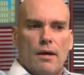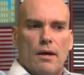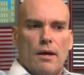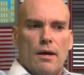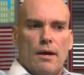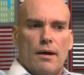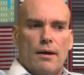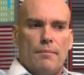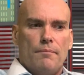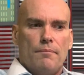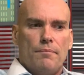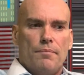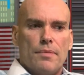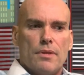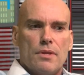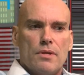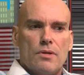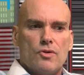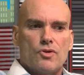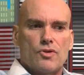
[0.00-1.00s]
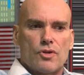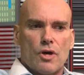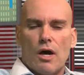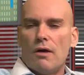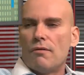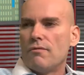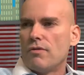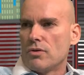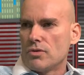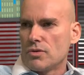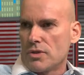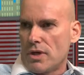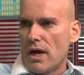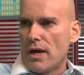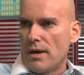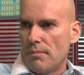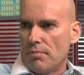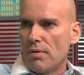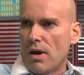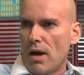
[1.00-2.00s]
solve those
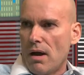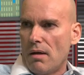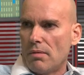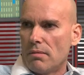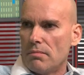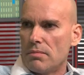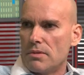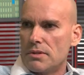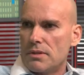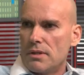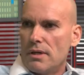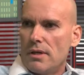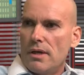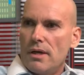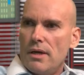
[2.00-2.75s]
kind of problems